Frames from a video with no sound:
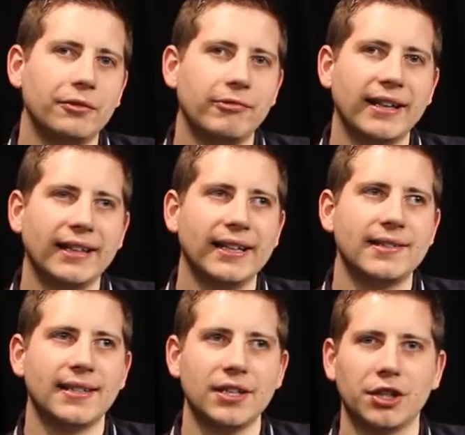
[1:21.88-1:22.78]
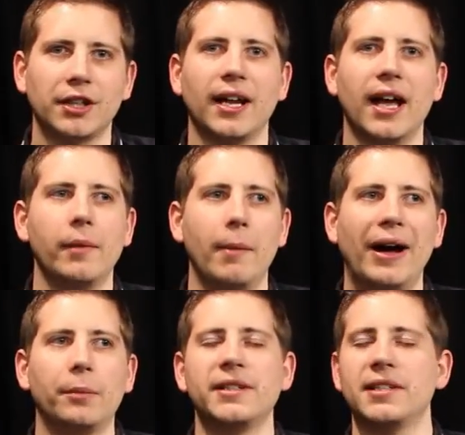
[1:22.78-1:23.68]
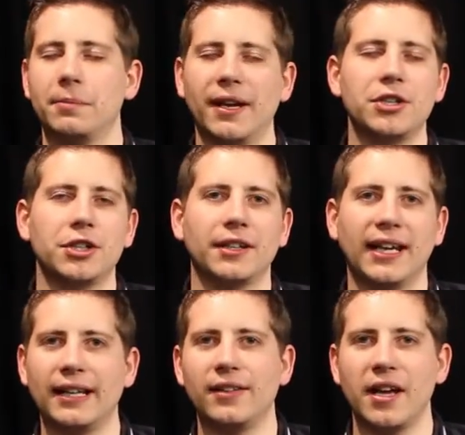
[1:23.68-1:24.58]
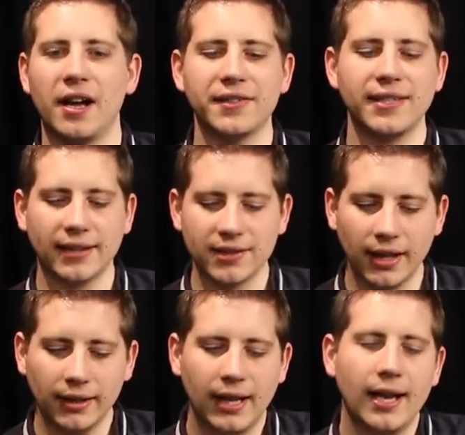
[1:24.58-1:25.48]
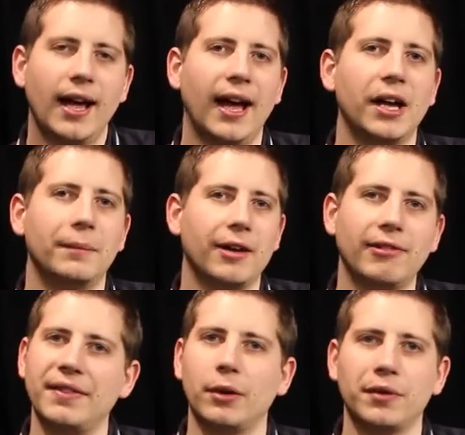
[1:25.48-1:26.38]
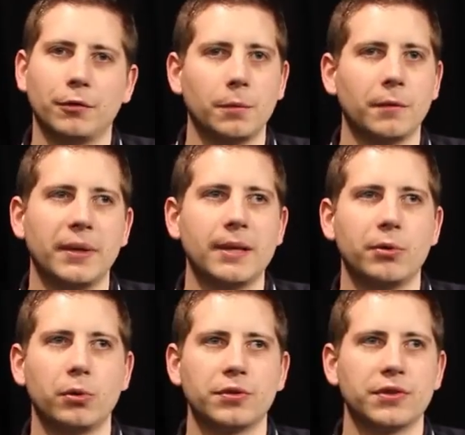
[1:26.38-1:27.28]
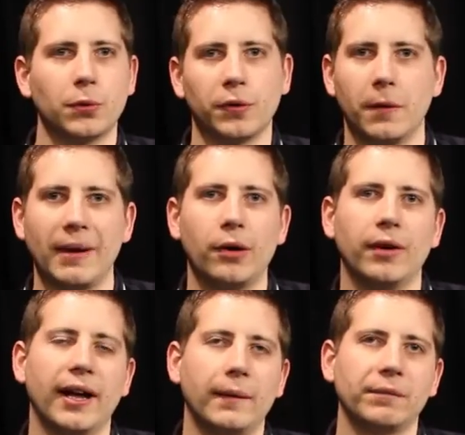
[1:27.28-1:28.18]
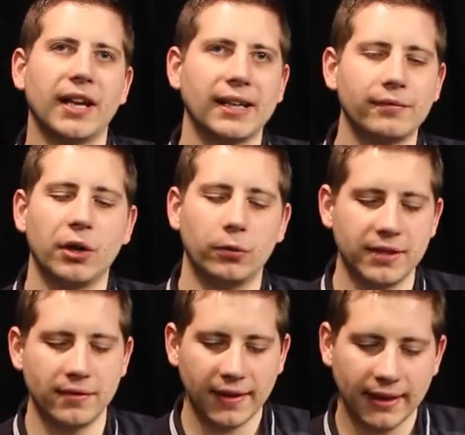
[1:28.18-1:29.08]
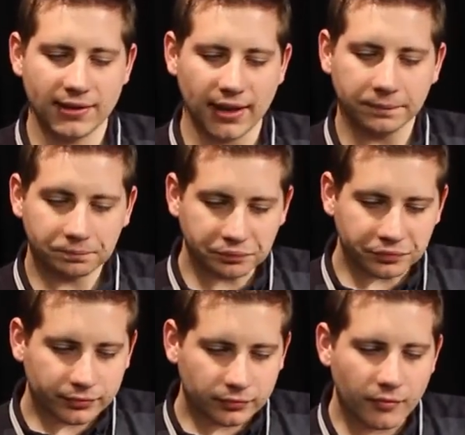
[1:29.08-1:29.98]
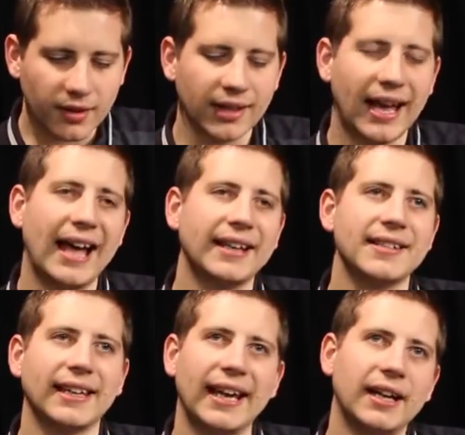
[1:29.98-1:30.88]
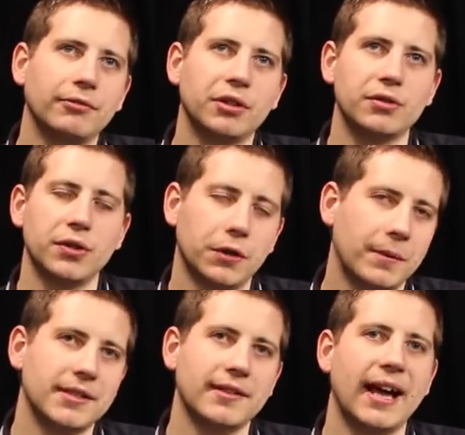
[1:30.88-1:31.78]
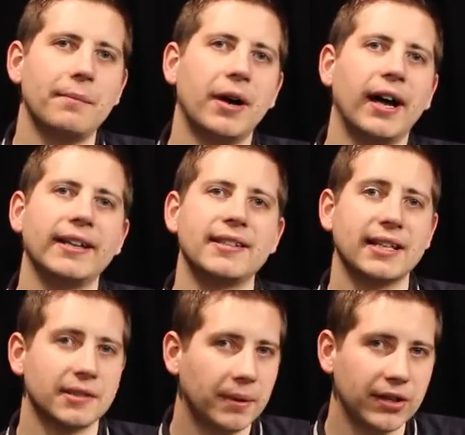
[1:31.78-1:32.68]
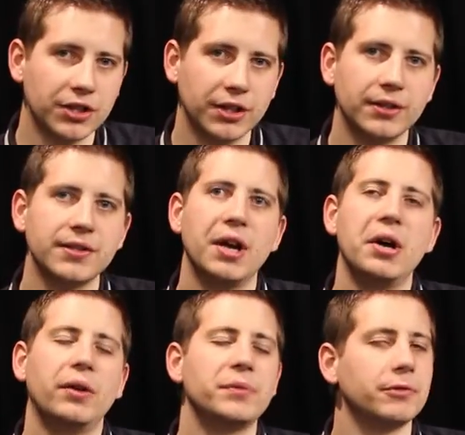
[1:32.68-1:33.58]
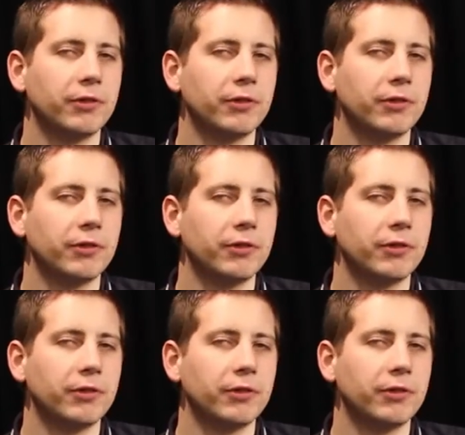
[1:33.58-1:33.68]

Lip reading: ran a session about participation in the arts sector. I ran that with a group of people just talking about getting involved in theatre. And again, I documented that by taking some pictures, obviously